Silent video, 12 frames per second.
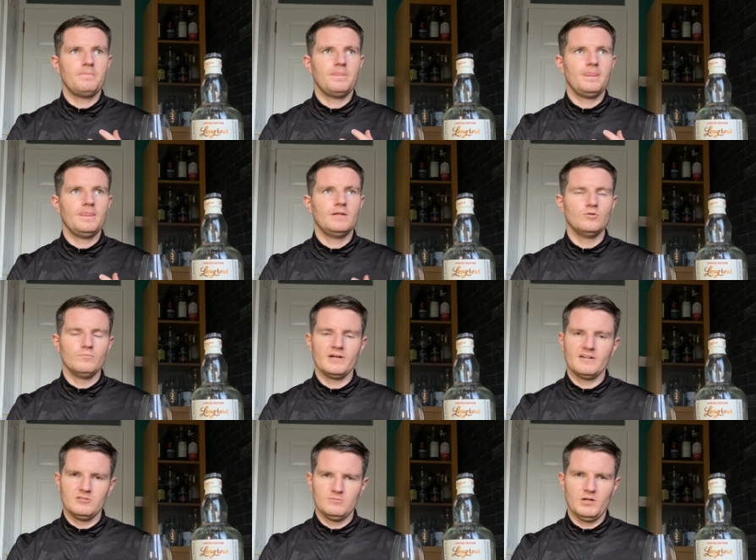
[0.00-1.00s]
they don't
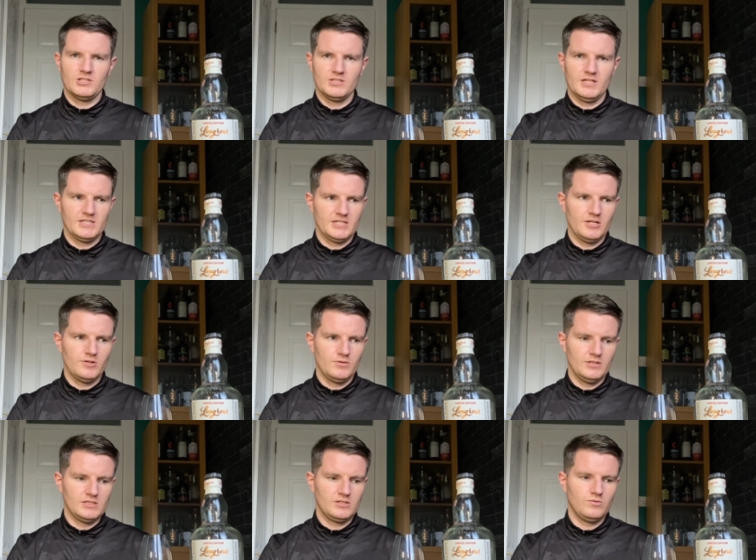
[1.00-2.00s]
bring as much of this out.
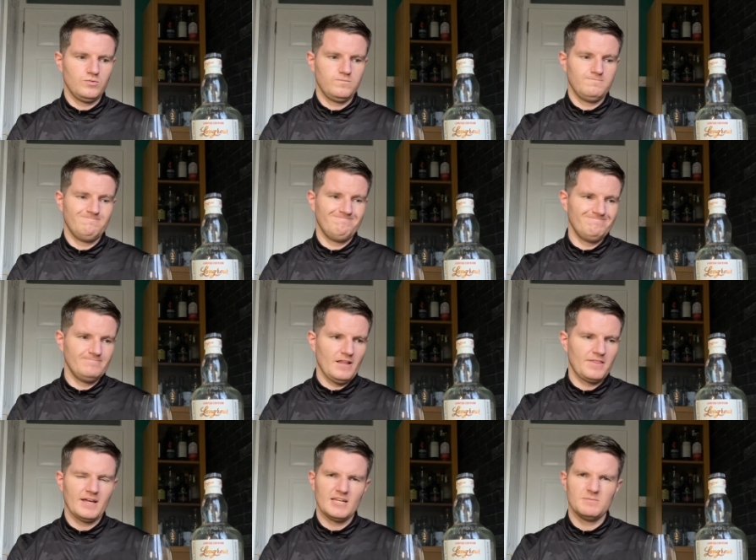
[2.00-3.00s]
I
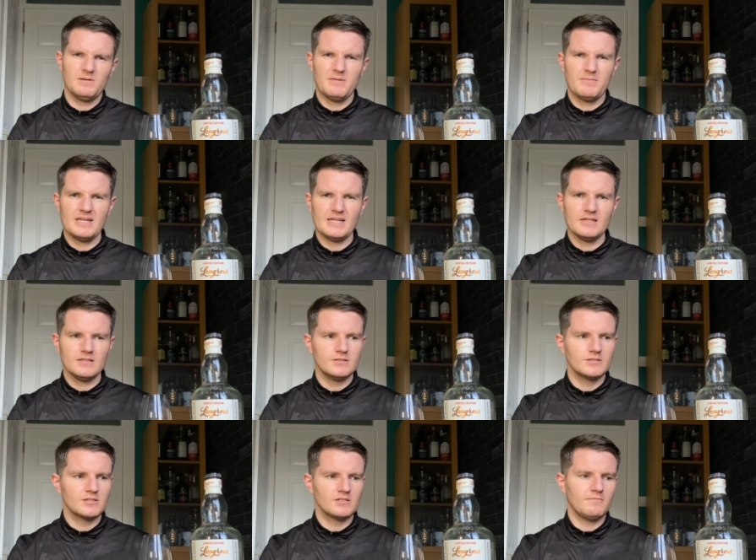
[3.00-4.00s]
think it's been maybe 8
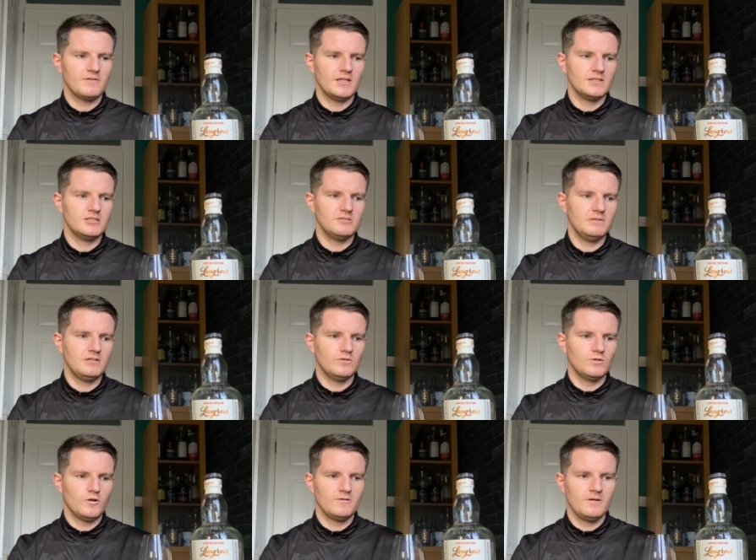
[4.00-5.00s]
years or something this has been going
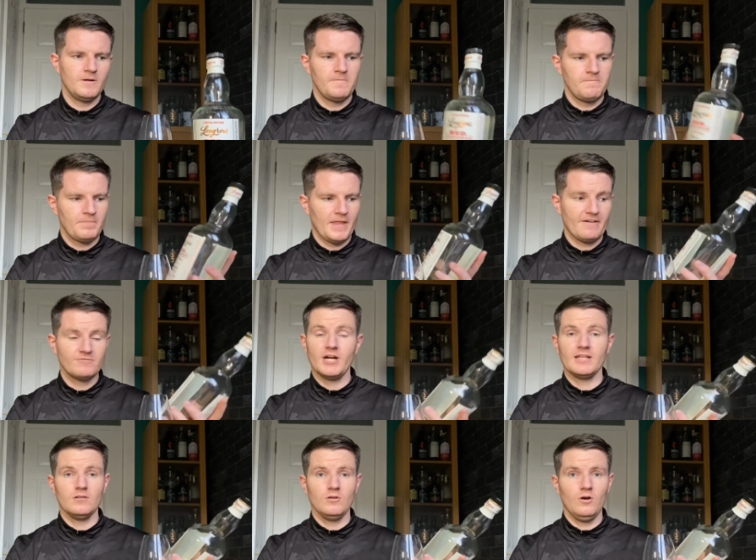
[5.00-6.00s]
on. I've
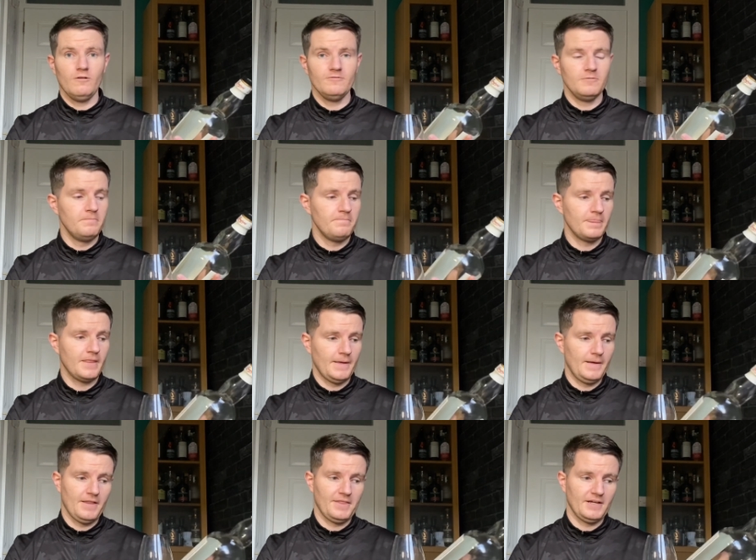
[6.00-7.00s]
tried a lot of them.
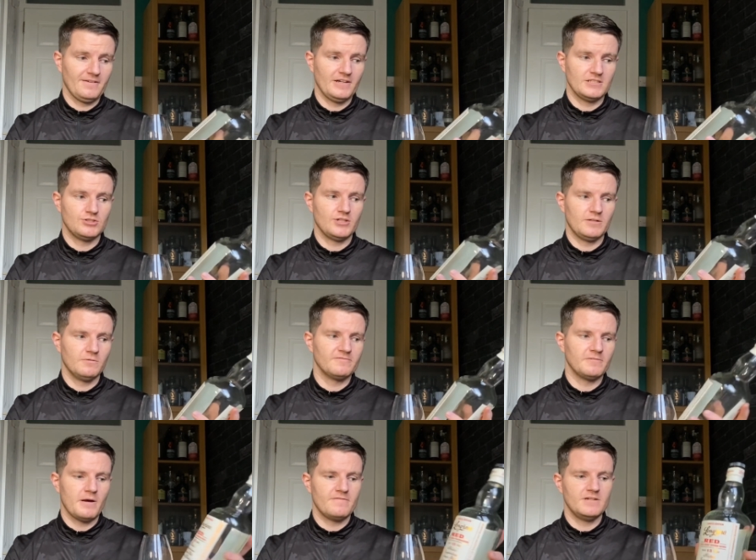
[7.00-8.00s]
I think I've actually tried one
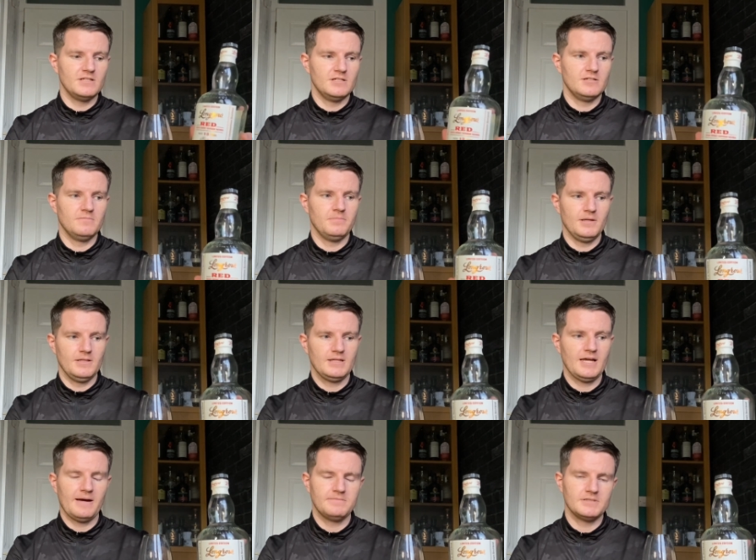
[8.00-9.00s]
from every year, but the
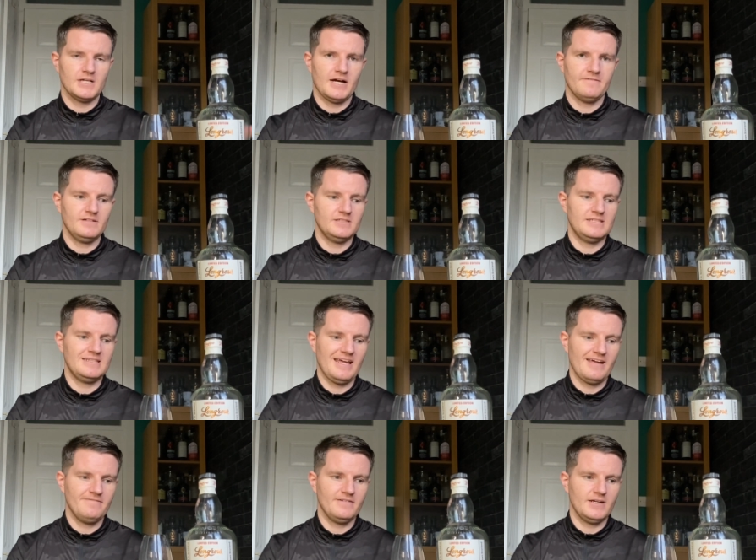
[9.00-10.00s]
Cab Sav has
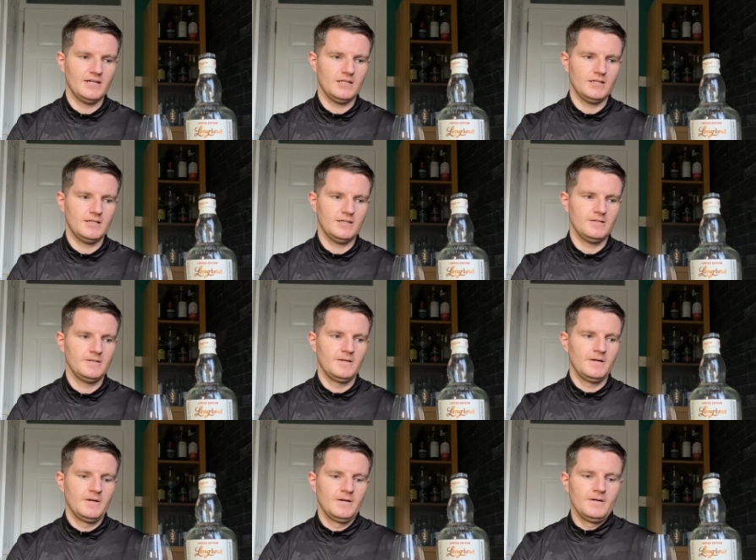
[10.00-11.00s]
definitely
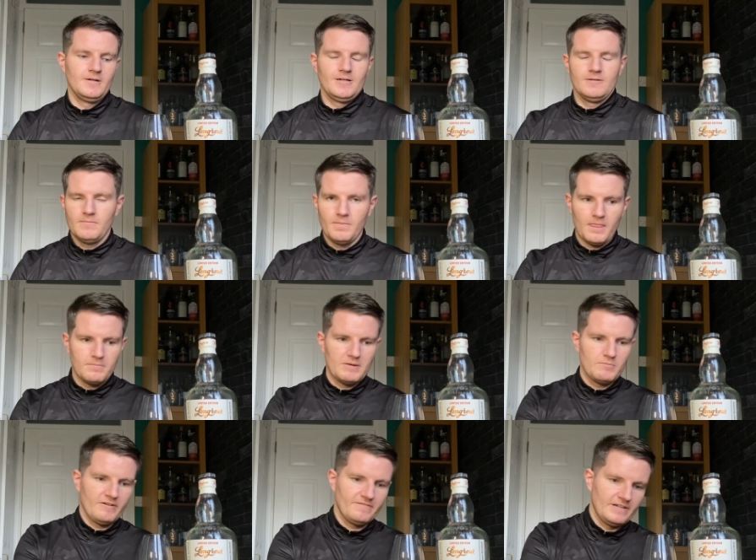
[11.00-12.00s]
been
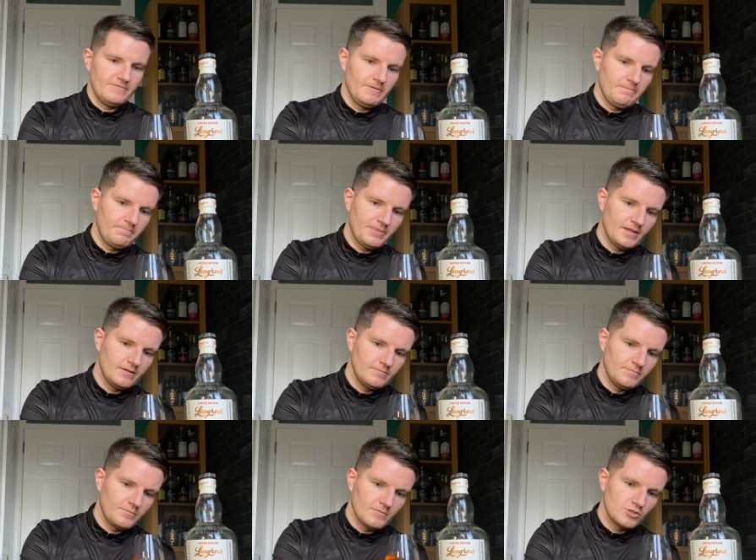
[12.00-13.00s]
my favourite.
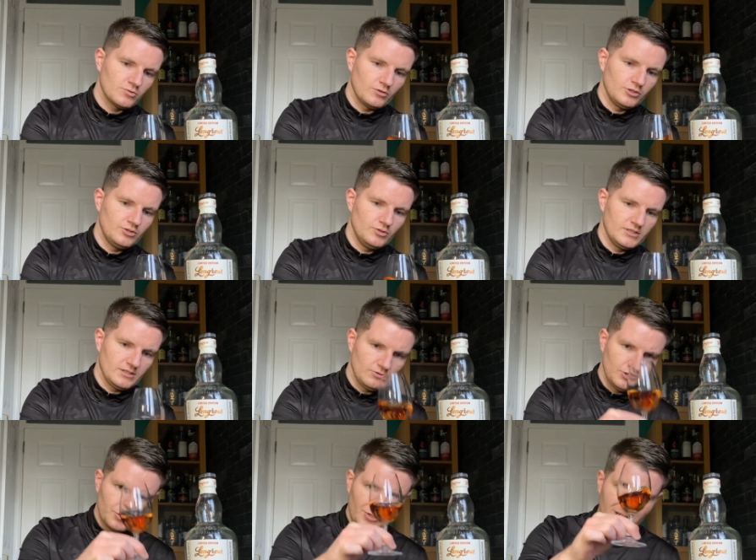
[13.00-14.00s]
So what I'm going to do is I'm going
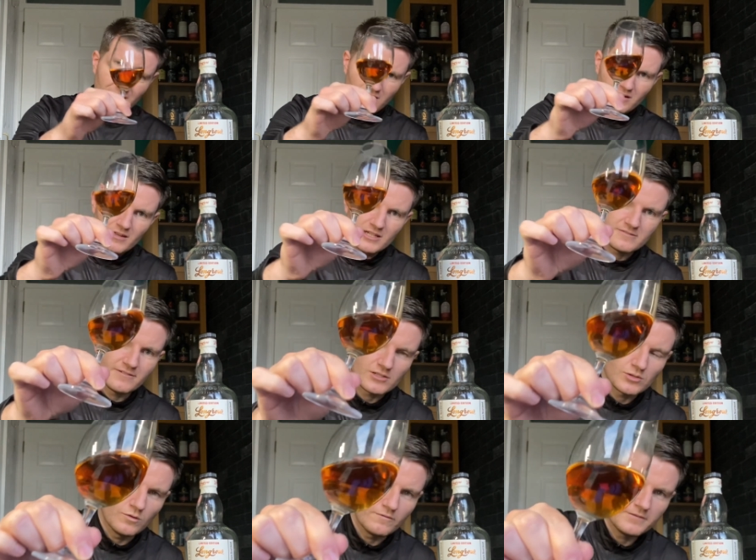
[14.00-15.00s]
to show you the colour of this first.
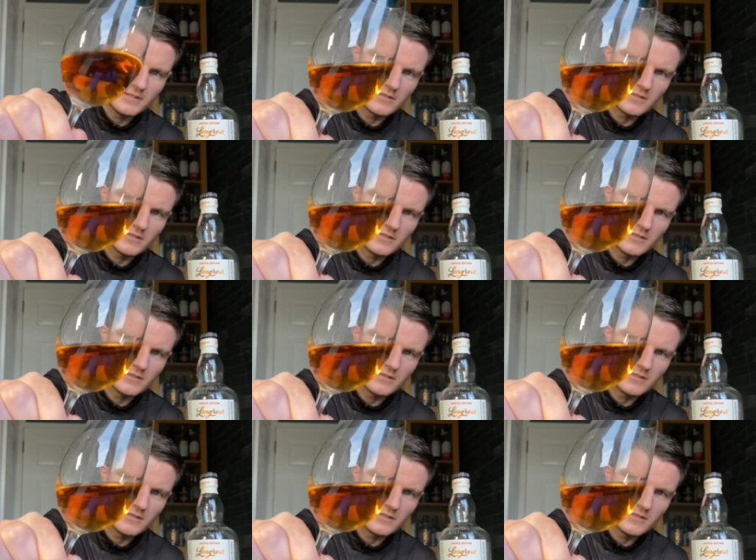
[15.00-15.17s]
Hopefully it does